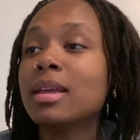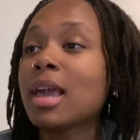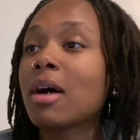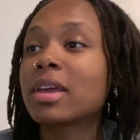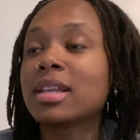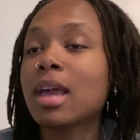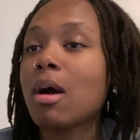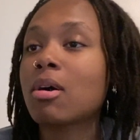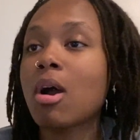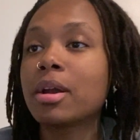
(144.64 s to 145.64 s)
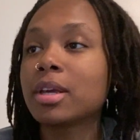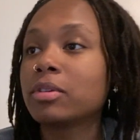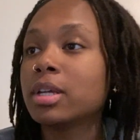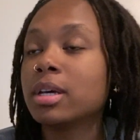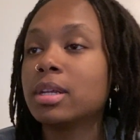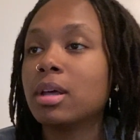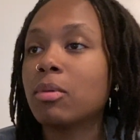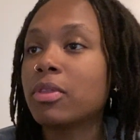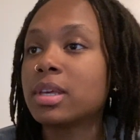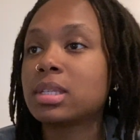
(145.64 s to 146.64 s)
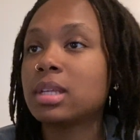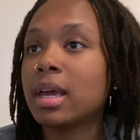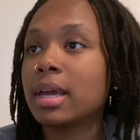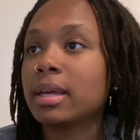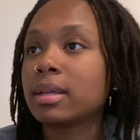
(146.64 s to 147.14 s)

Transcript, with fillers: Y'all getting y'all cardio done on this day.